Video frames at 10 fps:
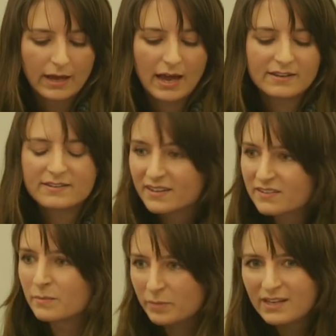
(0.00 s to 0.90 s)
and
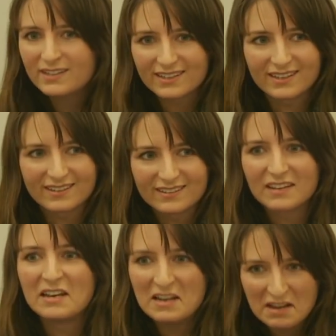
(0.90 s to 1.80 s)
disobedient,
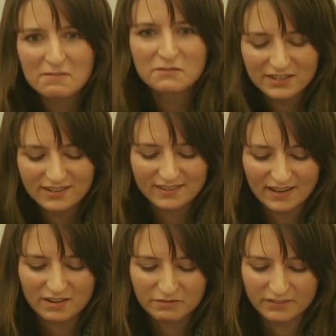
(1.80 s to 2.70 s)
lived
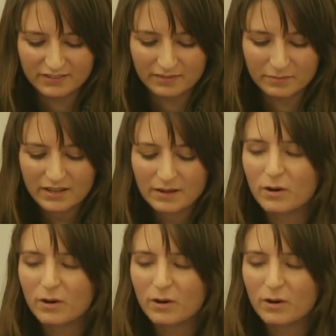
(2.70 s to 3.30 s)
Salafism